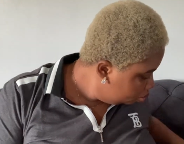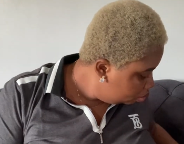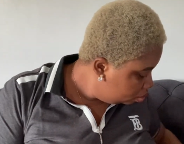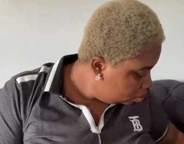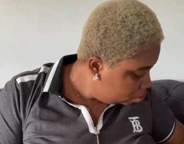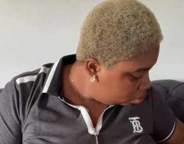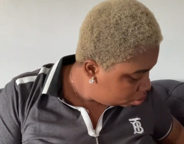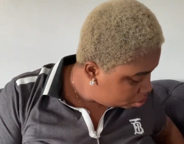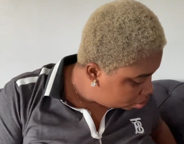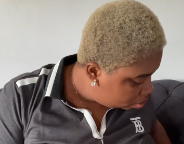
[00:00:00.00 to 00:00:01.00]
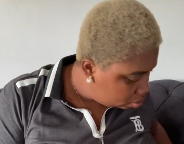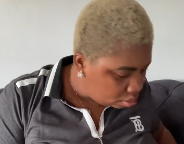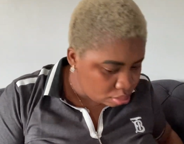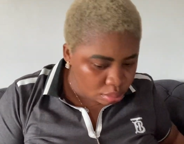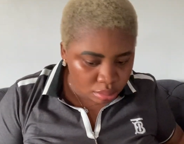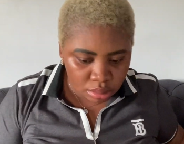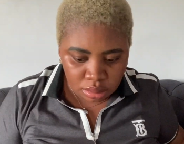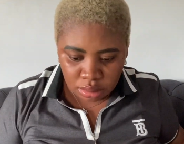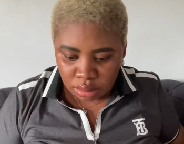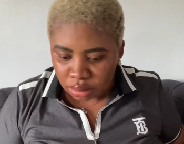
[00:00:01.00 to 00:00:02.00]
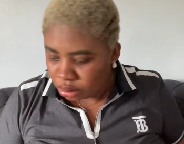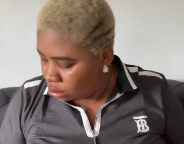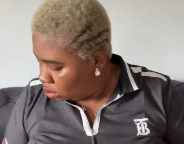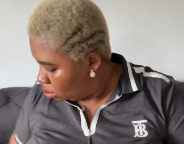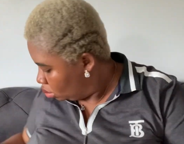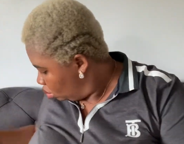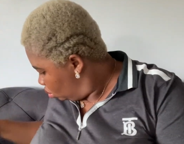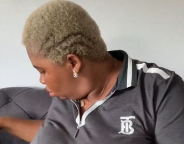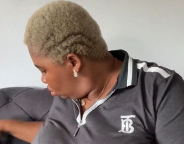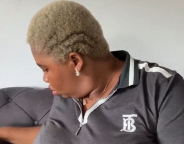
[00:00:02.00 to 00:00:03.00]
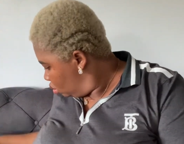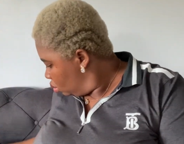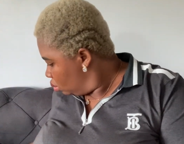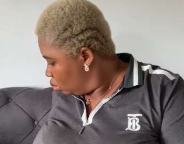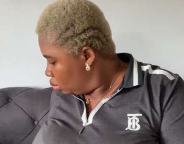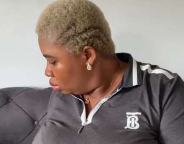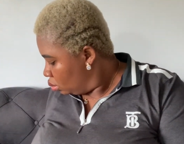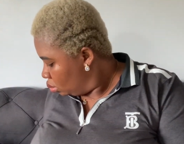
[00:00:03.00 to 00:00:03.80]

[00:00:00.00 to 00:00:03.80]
Nobody speaks.